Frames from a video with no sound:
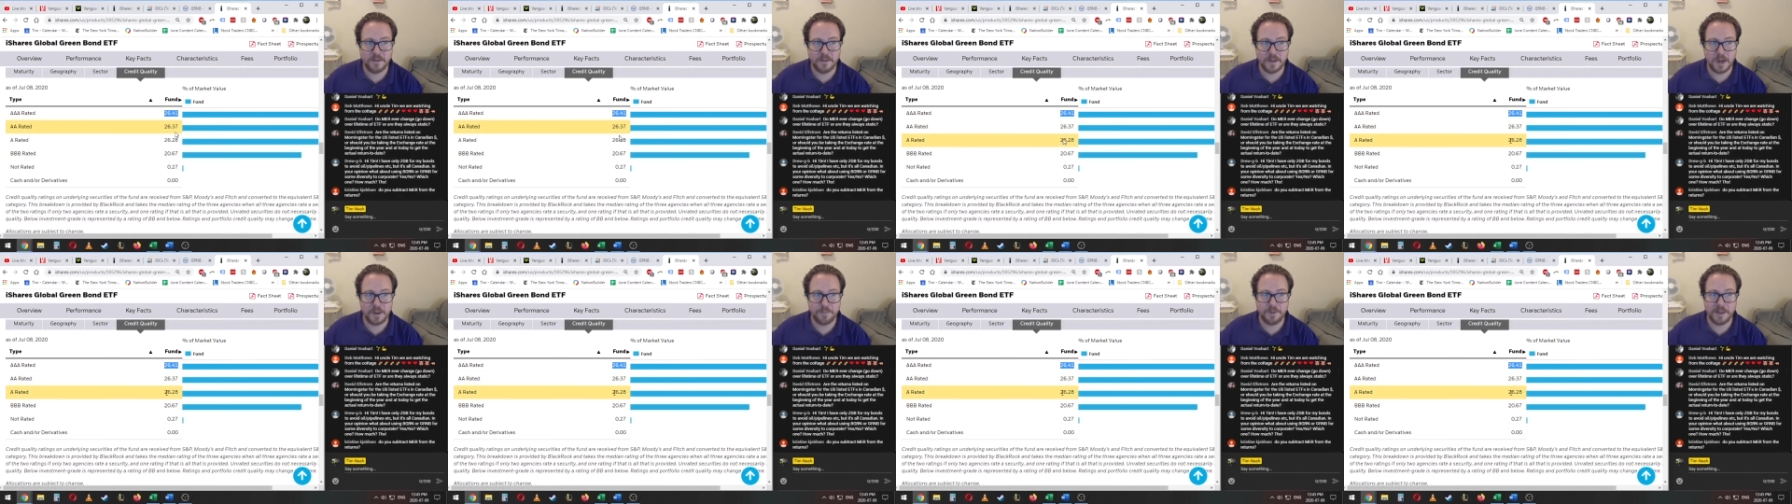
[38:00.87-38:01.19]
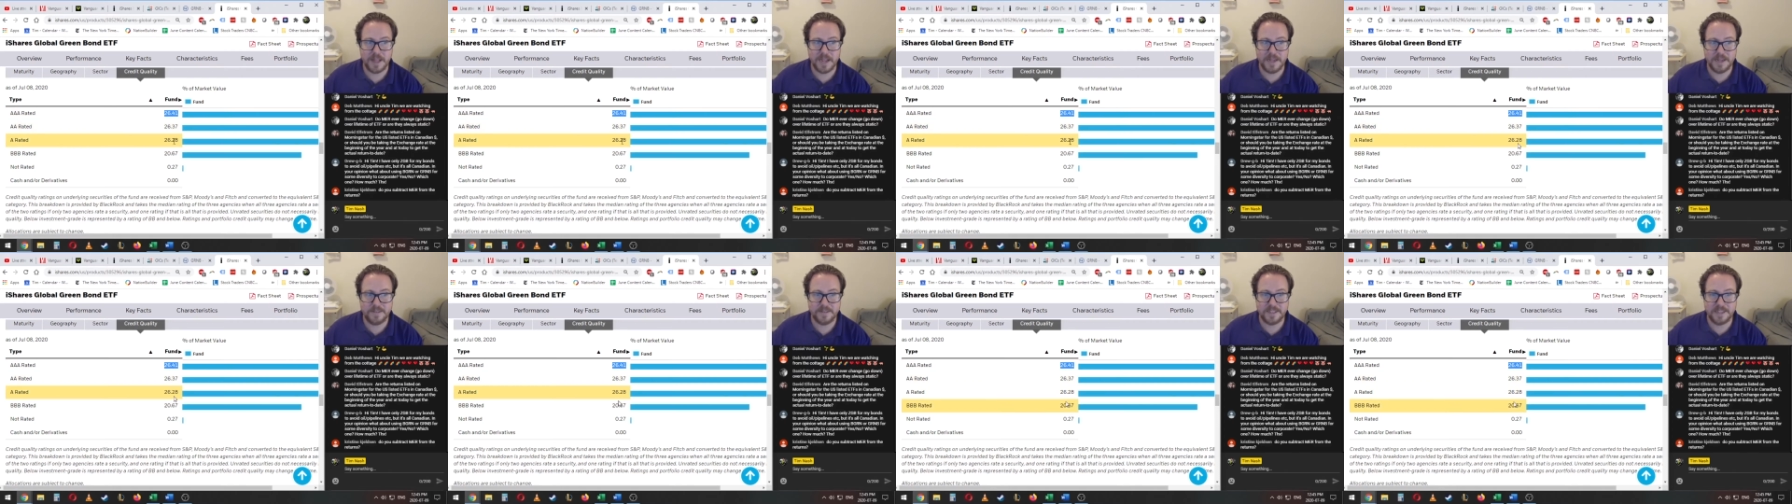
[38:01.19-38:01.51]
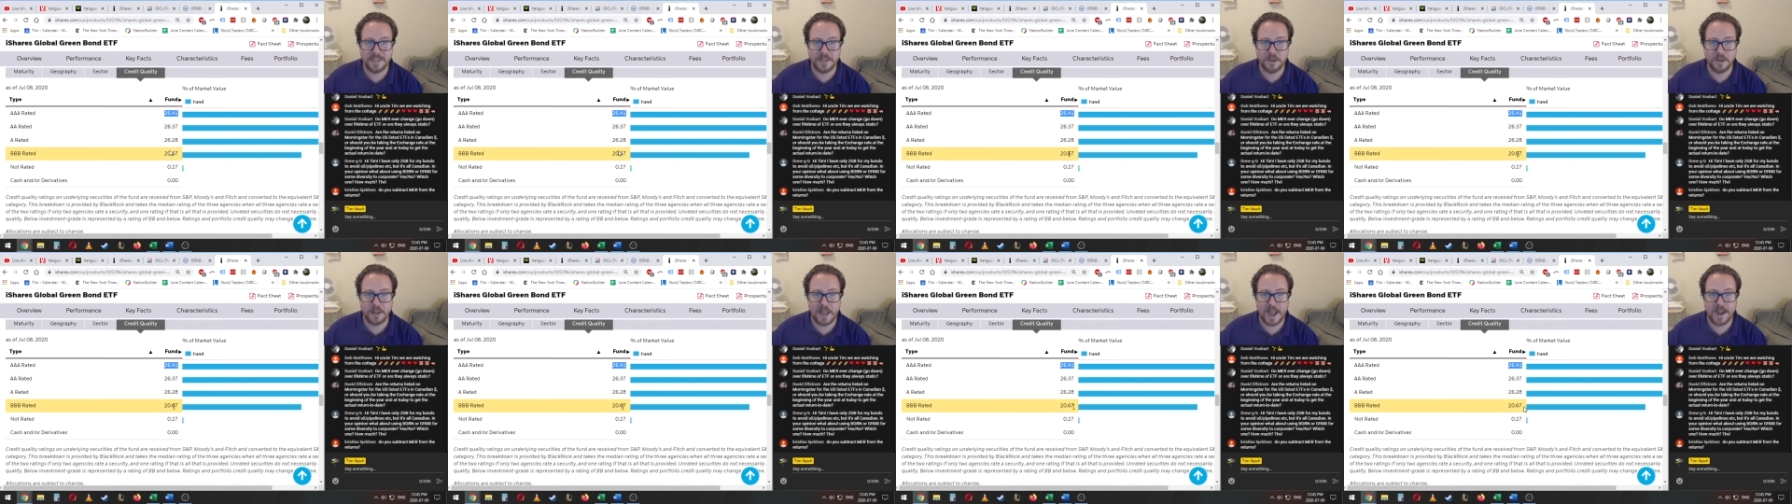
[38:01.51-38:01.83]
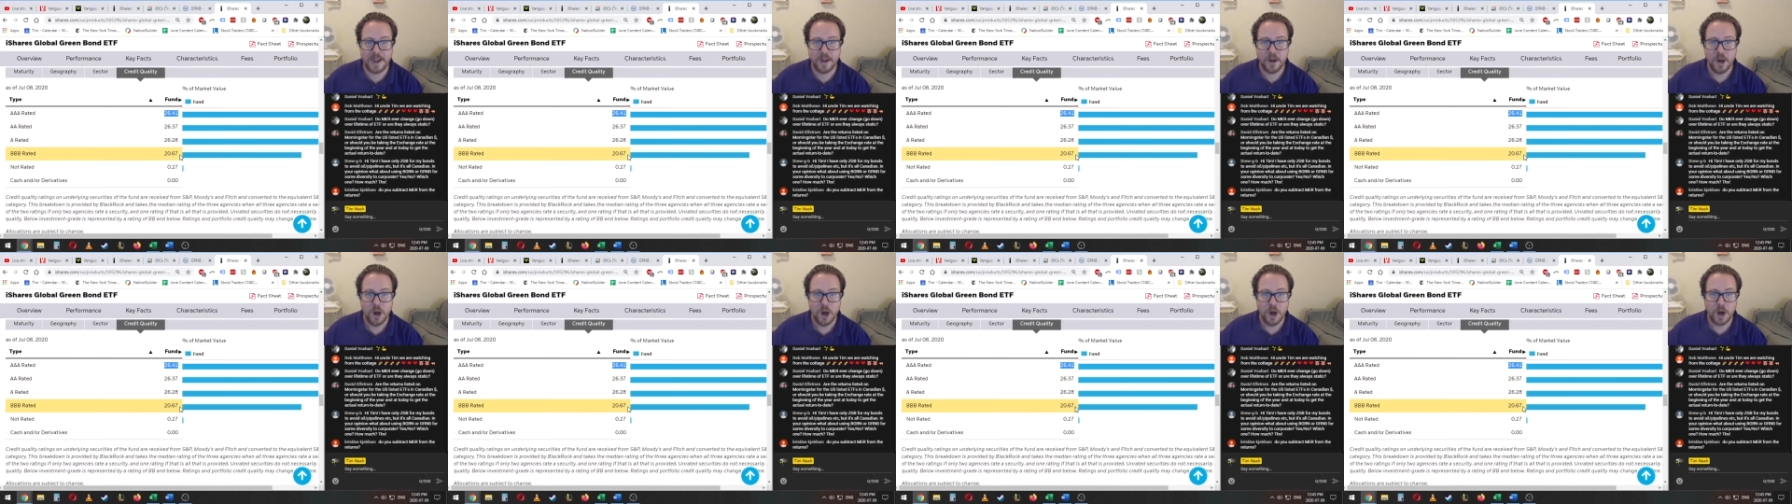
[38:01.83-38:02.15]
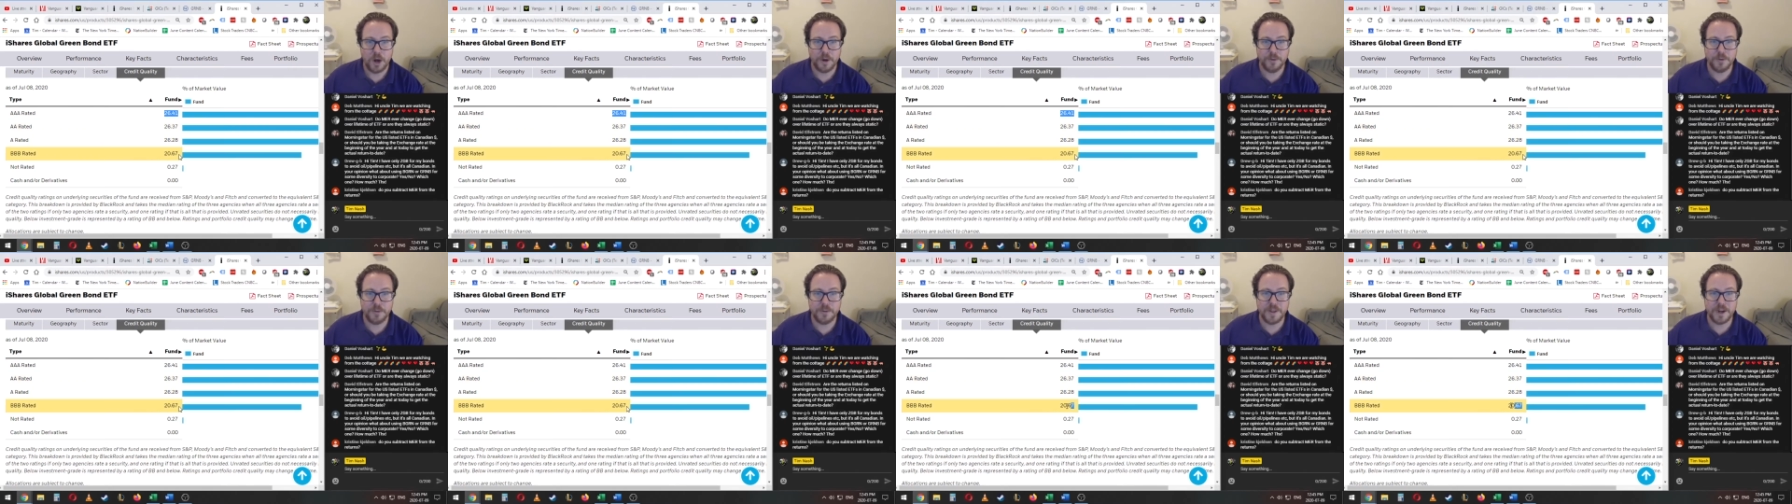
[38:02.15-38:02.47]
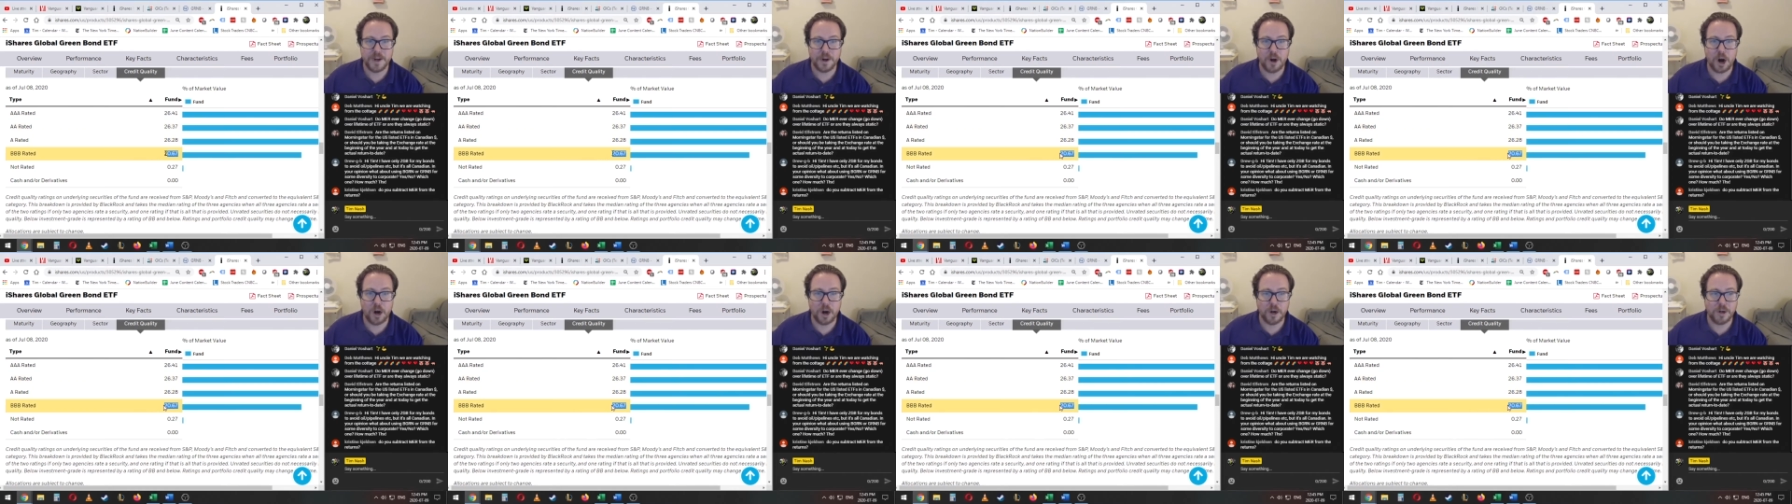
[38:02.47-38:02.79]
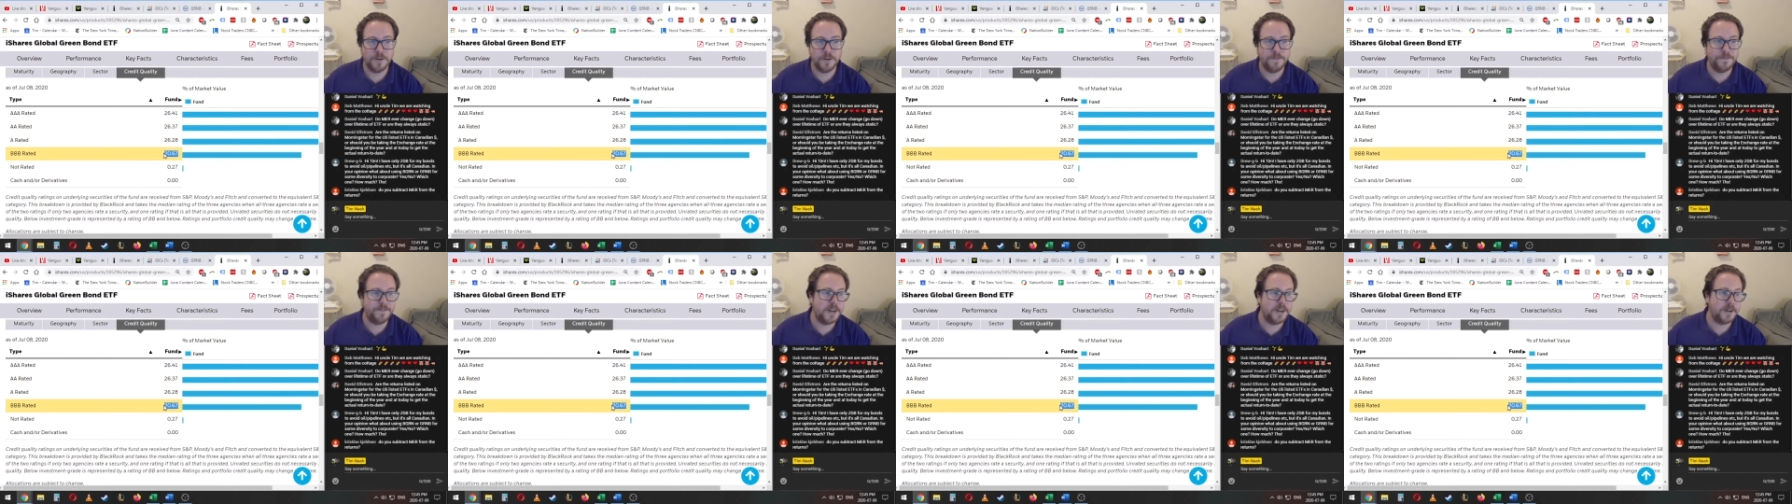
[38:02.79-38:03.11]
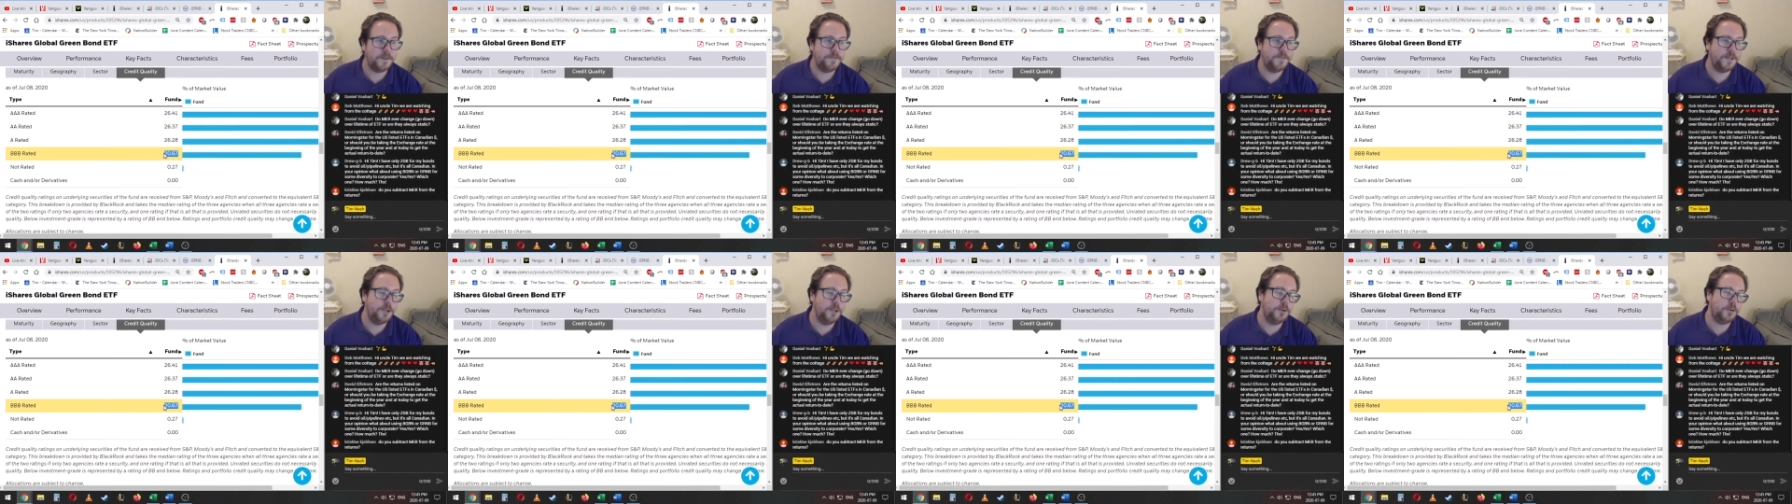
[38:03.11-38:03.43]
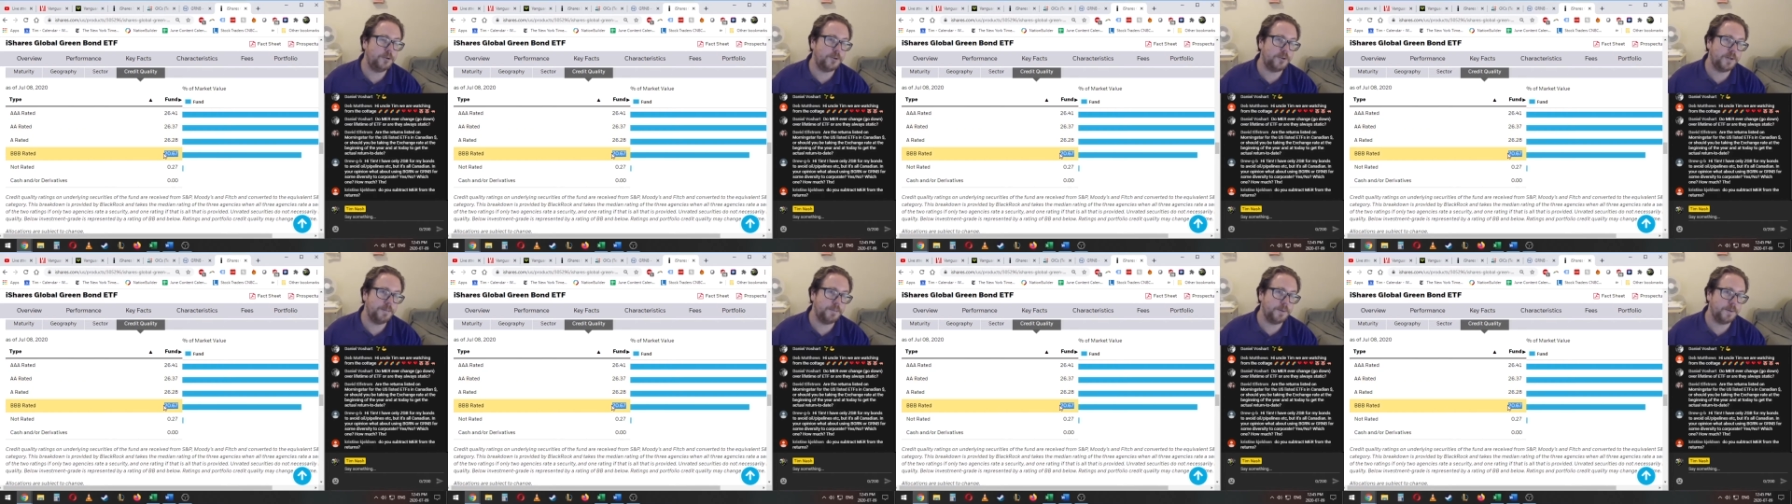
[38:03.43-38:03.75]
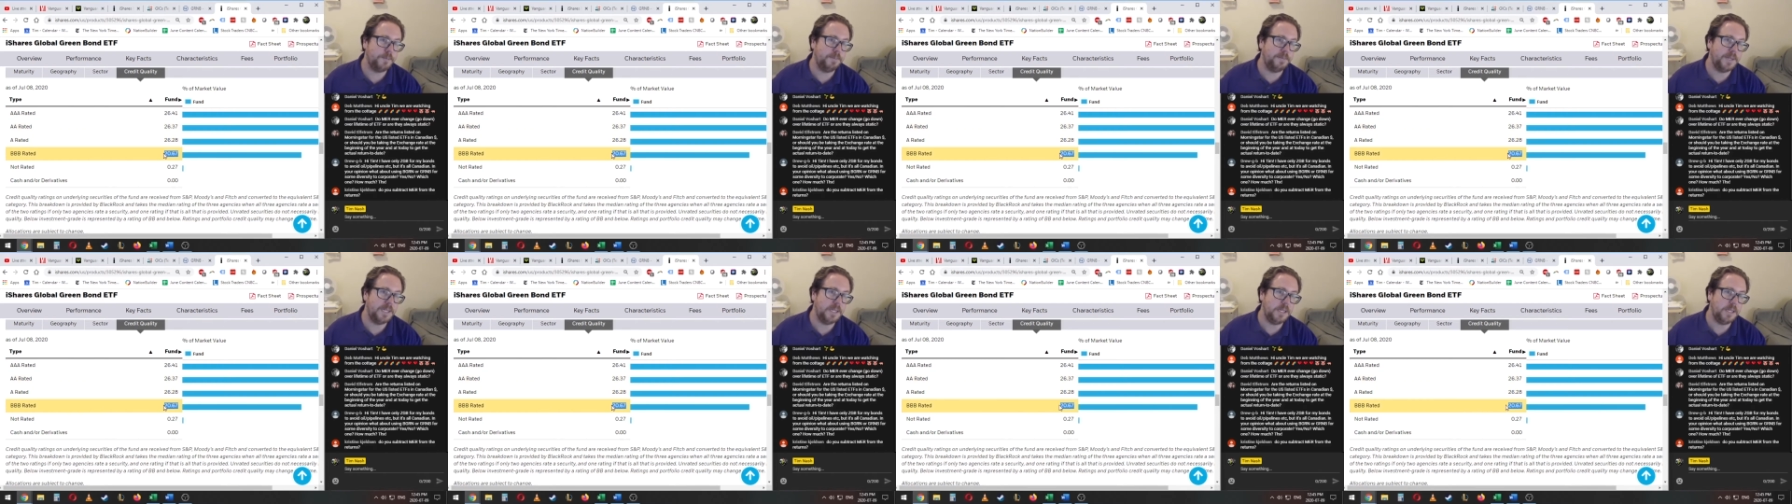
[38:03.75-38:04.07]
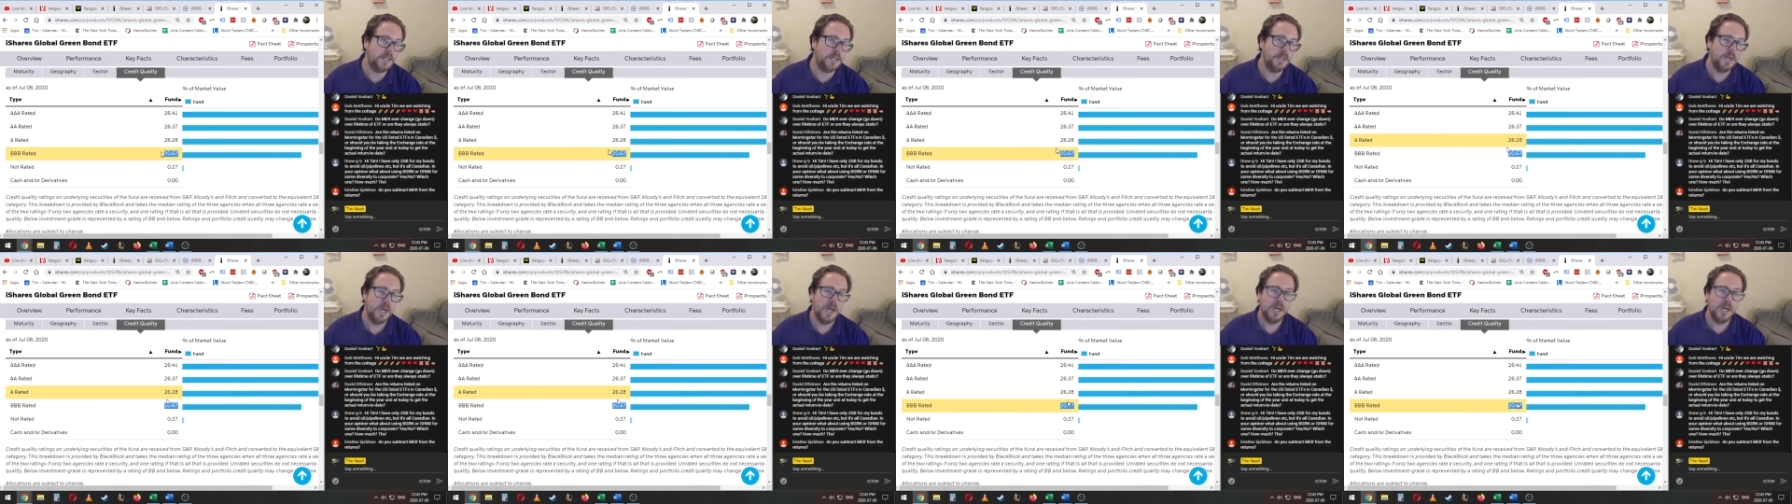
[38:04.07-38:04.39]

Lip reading: AA, single A. Although there are a fair few triple B,